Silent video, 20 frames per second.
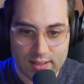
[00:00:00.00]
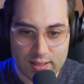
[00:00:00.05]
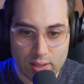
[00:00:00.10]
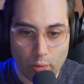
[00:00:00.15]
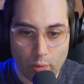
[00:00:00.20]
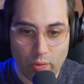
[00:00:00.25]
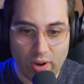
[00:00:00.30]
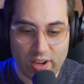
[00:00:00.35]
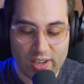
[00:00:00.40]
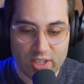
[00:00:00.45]

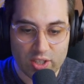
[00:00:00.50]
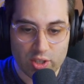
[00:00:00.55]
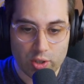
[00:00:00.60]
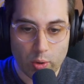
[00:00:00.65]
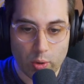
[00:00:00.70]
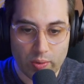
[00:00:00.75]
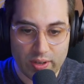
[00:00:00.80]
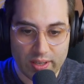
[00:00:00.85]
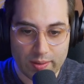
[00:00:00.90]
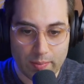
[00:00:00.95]
already
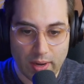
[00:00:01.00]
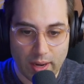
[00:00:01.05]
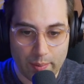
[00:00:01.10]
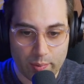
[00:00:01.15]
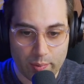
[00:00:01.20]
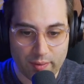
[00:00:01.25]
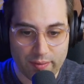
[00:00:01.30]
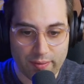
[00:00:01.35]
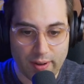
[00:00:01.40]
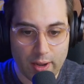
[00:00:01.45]
showing my
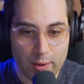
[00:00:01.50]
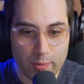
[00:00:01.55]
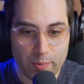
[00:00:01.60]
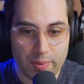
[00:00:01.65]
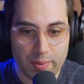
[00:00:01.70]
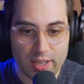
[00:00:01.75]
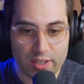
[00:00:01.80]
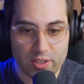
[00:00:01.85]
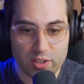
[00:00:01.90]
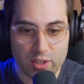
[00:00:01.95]
profile
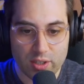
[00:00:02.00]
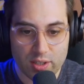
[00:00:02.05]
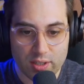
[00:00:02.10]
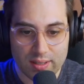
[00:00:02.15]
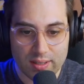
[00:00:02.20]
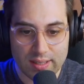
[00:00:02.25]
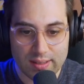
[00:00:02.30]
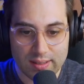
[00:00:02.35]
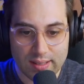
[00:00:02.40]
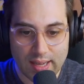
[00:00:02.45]
picture,
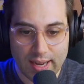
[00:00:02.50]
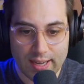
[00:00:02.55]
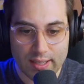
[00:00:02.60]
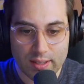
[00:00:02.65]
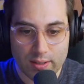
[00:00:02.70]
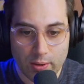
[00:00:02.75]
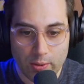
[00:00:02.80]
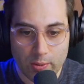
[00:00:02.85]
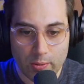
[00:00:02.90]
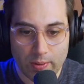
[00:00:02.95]
the
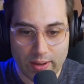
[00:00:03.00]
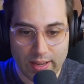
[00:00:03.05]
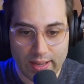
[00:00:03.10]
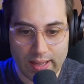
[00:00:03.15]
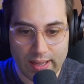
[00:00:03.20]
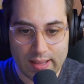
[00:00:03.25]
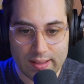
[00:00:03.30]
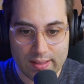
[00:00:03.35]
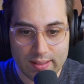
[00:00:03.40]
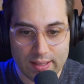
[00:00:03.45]
title,
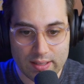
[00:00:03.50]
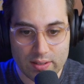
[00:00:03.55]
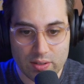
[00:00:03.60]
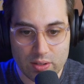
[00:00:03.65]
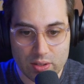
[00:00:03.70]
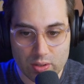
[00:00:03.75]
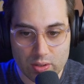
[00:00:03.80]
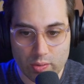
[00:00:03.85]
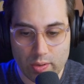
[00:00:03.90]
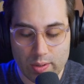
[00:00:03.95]
and the
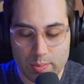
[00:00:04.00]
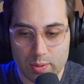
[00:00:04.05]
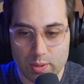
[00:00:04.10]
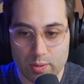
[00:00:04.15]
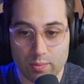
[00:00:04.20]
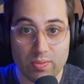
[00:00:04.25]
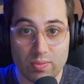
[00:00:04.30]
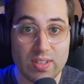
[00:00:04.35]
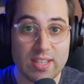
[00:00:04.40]
description.